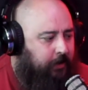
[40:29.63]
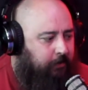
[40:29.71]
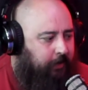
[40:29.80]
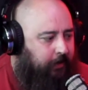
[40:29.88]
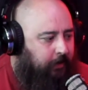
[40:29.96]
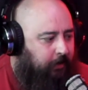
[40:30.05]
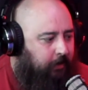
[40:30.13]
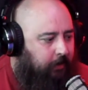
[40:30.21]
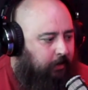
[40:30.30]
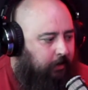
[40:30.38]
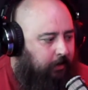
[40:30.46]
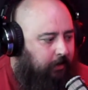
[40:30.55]
I'm like,
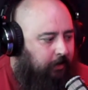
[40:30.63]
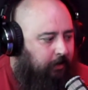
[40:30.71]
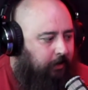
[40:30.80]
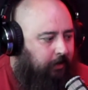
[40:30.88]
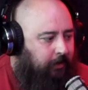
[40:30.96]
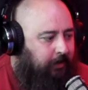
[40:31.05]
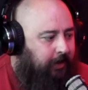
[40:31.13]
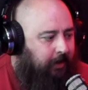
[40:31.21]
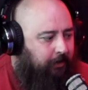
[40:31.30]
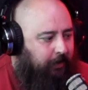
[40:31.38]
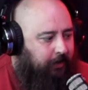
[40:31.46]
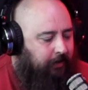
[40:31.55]
yeah,
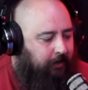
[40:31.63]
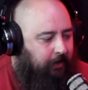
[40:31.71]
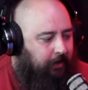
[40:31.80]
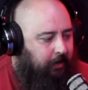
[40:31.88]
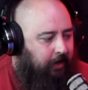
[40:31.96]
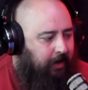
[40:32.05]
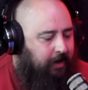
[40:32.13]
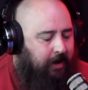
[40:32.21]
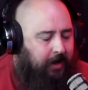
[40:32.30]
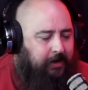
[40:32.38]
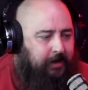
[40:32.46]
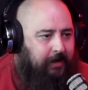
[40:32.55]
but in
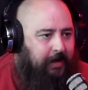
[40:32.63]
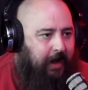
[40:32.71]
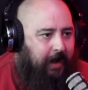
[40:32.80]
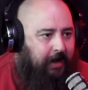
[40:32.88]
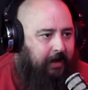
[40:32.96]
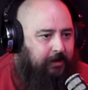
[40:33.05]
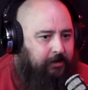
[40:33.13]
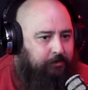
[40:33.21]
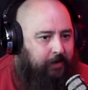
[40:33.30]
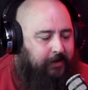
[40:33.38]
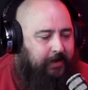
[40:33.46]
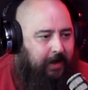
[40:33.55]
1980s
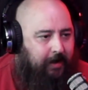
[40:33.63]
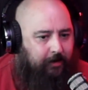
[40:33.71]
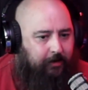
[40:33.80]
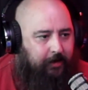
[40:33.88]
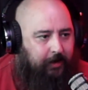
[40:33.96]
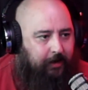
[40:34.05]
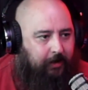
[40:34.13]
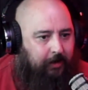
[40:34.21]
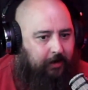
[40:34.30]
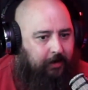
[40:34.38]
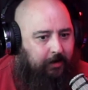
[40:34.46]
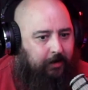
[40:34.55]
mentality,
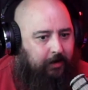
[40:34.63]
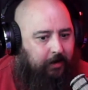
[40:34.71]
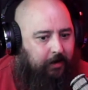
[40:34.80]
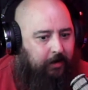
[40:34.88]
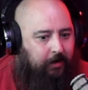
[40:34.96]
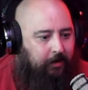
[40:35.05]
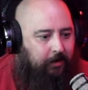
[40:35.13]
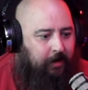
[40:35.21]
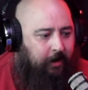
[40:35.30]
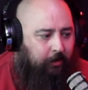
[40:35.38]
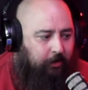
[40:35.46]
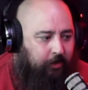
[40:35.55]

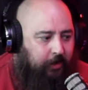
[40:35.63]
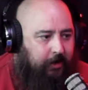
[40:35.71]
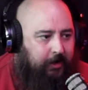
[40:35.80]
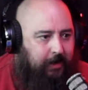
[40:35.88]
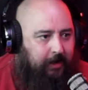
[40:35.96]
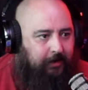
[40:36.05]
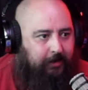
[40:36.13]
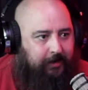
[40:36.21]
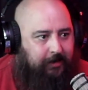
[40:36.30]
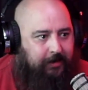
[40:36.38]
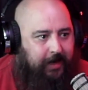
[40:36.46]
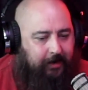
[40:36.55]
they're thinking
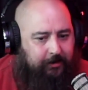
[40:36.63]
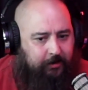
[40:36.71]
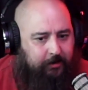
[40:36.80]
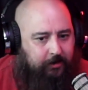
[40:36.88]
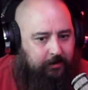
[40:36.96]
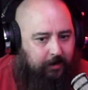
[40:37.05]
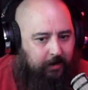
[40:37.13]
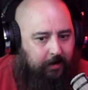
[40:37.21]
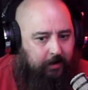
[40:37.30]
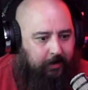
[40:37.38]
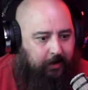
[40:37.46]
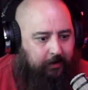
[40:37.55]
that's
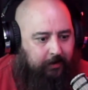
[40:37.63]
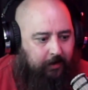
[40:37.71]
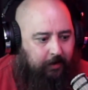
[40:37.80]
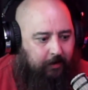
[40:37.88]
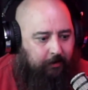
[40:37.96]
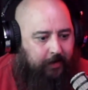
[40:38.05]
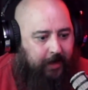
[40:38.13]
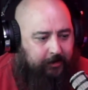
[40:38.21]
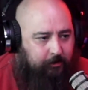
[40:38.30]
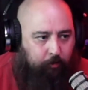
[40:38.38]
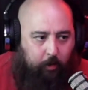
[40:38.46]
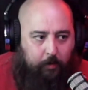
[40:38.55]

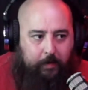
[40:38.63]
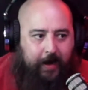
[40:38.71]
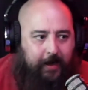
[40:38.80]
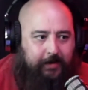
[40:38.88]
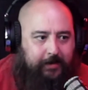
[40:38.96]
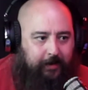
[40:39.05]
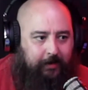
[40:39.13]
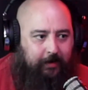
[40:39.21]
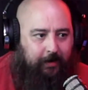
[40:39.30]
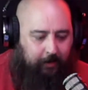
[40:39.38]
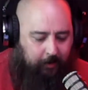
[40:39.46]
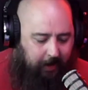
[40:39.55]
romantic
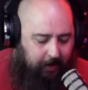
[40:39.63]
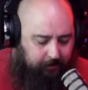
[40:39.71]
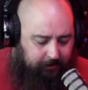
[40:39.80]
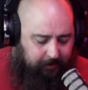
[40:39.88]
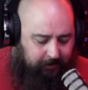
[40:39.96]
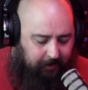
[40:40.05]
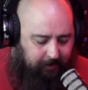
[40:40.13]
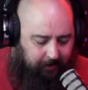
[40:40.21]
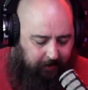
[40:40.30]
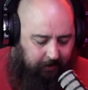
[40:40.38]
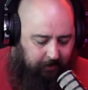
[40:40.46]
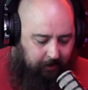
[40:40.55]
in the essence that
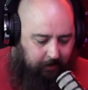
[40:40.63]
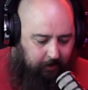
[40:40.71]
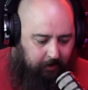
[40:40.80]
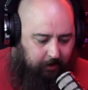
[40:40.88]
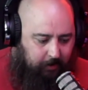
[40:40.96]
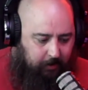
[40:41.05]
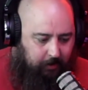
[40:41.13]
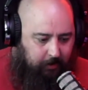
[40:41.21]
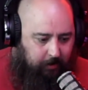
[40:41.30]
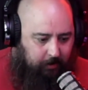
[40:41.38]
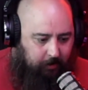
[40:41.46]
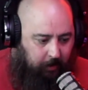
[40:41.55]
like
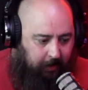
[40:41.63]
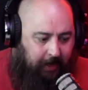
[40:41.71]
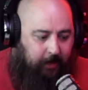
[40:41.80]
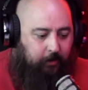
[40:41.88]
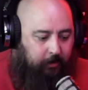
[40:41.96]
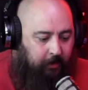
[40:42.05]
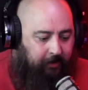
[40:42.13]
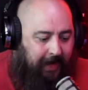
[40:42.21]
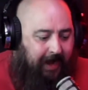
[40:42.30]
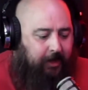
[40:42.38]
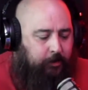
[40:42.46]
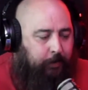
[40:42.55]
the
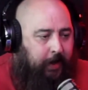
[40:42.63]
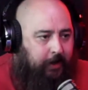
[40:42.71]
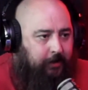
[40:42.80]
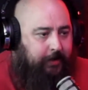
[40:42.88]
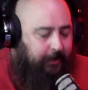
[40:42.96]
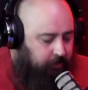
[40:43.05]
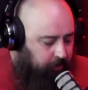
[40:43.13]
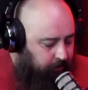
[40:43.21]
guy's paying attention.